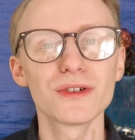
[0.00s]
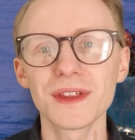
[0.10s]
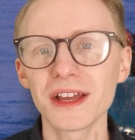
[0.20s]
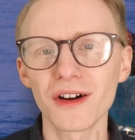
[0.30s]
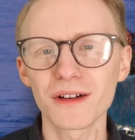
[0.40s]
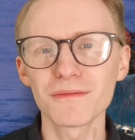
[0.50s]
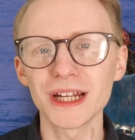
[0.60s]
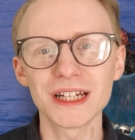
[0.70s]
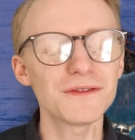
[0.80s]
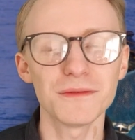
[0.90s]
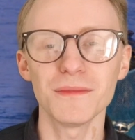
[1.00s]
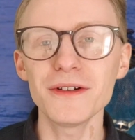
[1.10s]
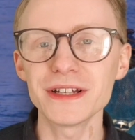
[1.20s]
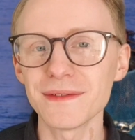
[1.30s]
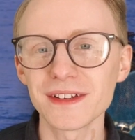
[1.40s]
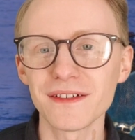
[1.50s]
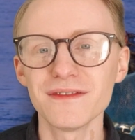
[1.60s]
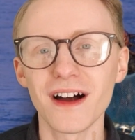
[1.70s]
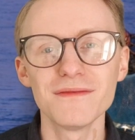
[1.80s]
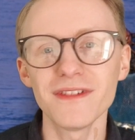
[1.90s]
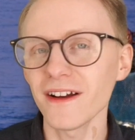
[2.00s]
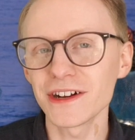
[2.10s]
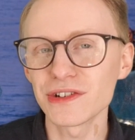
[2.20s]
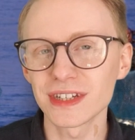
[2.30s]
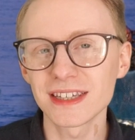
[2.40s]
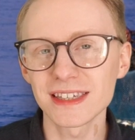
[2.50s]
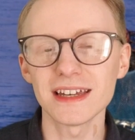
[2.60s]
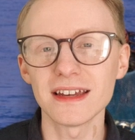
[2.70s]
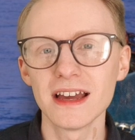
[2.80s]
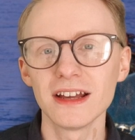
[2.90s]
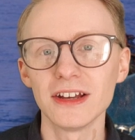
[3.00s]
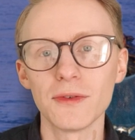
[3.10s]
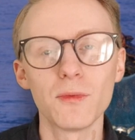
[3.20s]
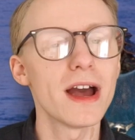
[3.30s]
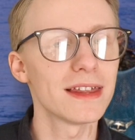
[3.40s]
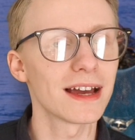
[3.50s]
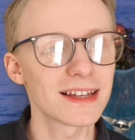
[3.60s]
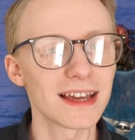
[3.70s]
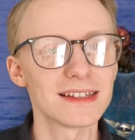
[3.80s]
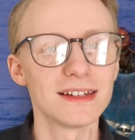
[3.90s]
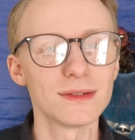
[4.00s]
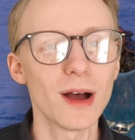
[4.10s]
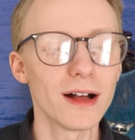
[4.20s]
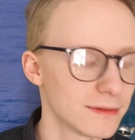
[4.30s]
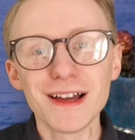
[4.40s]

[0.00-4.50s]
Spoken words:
Or have they got completely different motives? I'm very interested to see, you know, where that takes it as well.